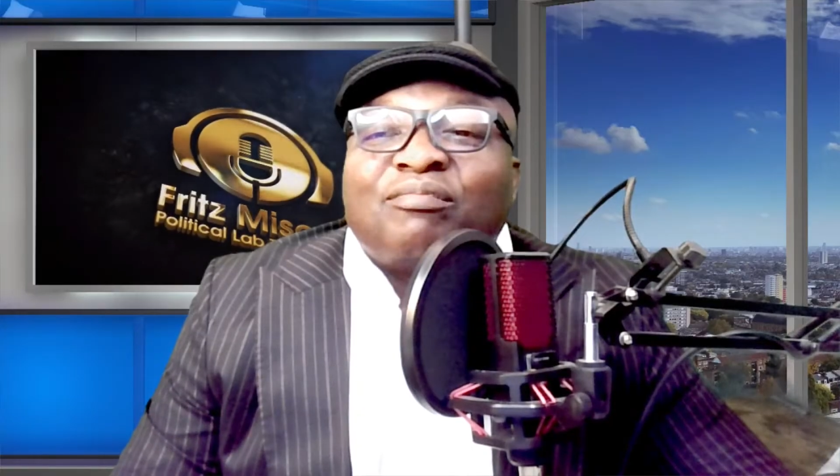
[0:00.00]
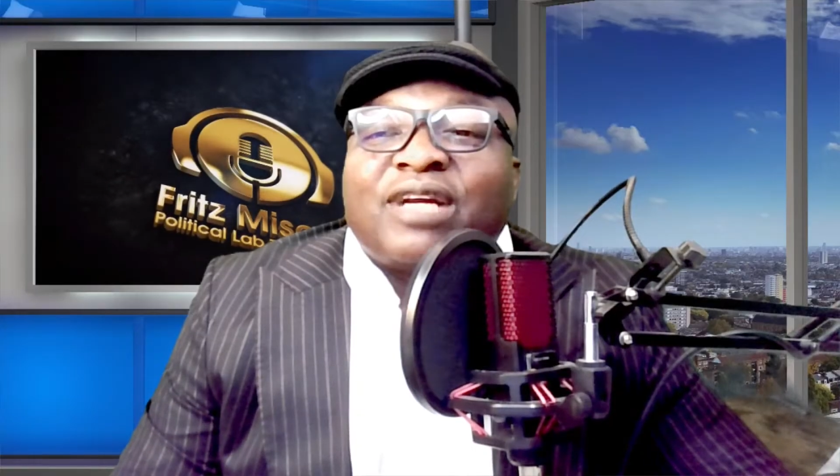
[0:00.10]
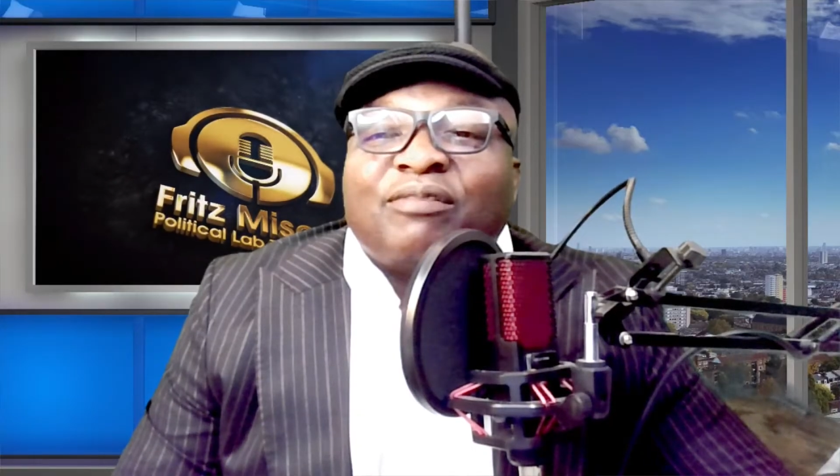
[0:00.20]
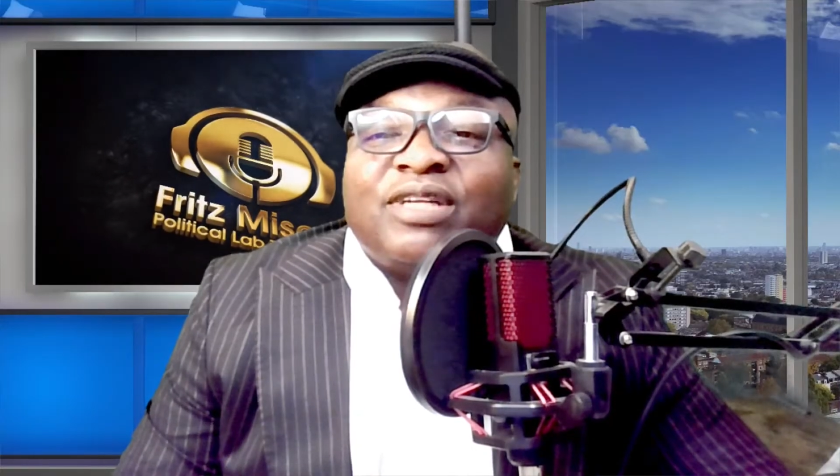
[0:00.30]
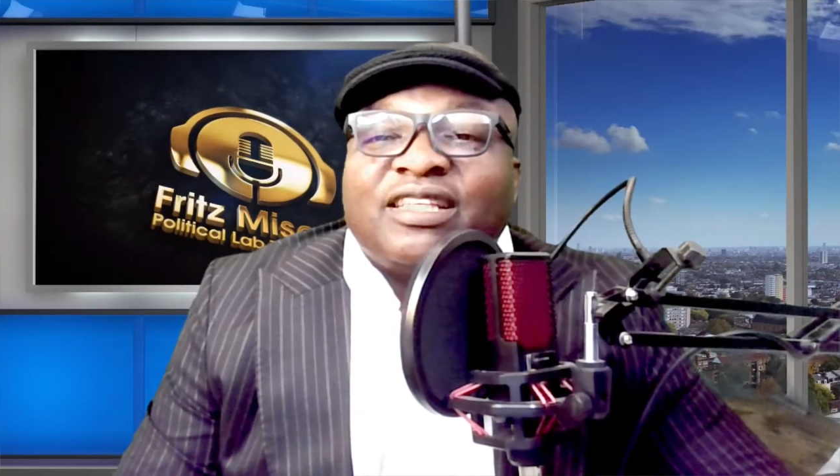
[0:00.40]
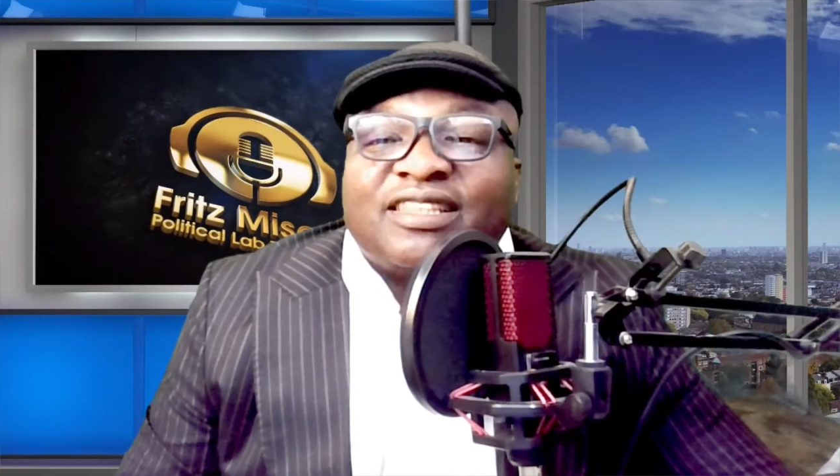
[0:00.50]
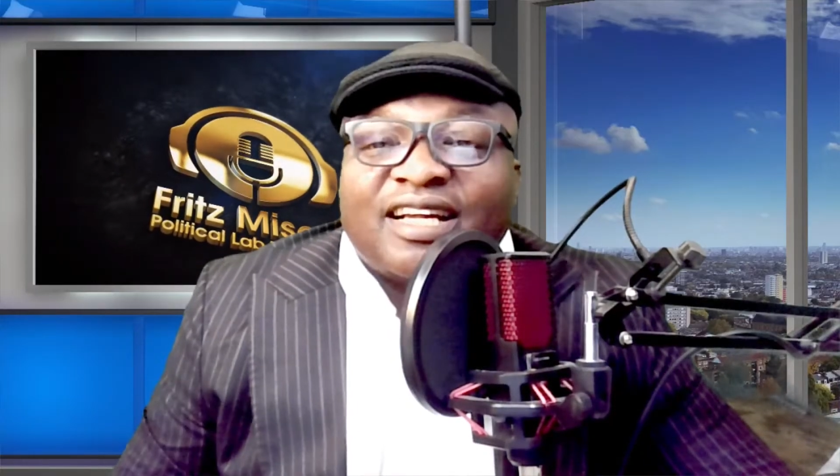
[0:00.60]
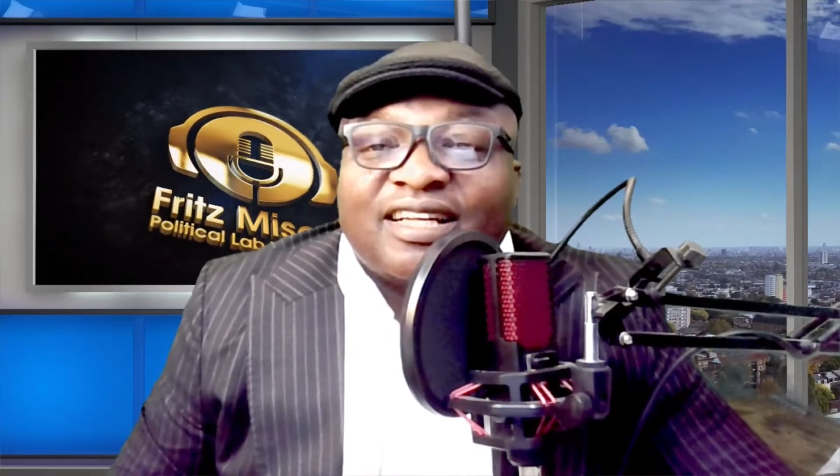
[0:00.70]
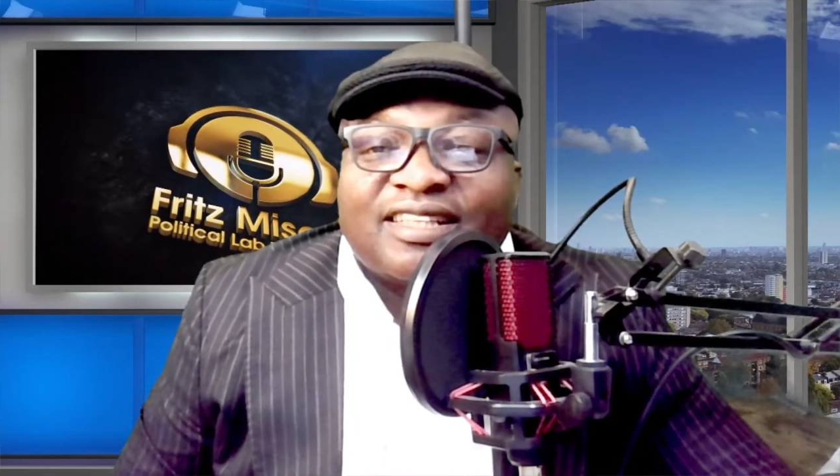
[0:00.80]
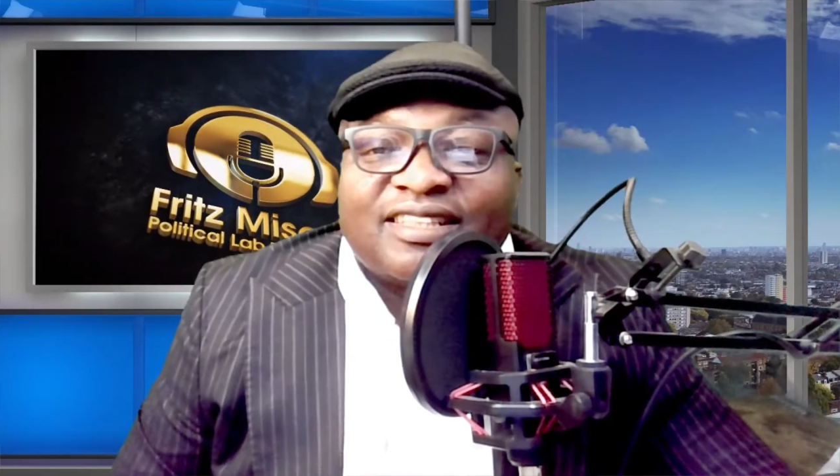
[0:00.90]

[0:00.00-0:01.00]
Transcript: Prime Minister